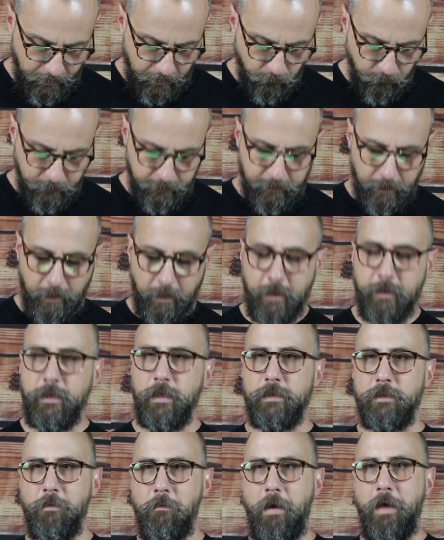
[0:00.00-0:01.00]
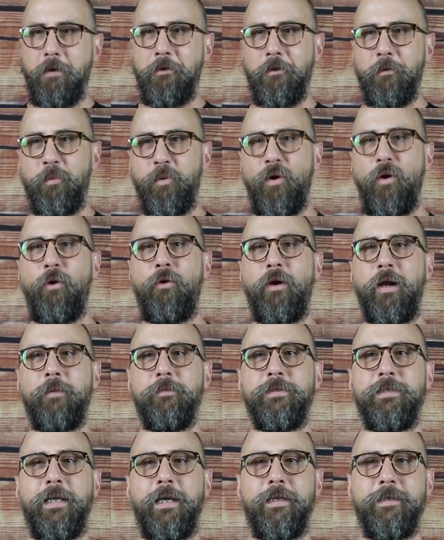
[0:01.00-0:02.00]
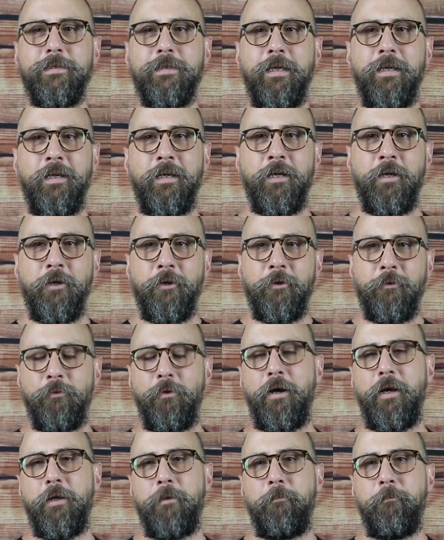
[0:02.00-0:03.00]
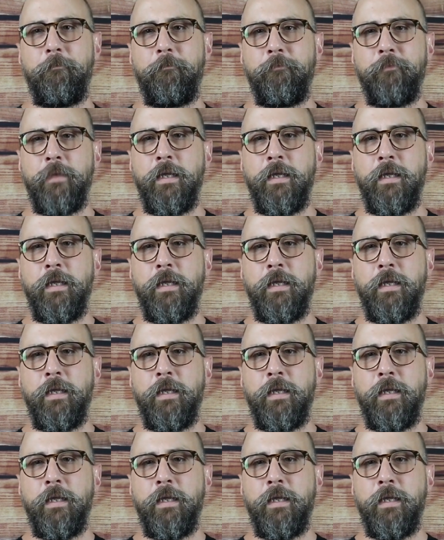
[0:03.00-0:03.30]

He would have said, it doesn't matter. The program says run.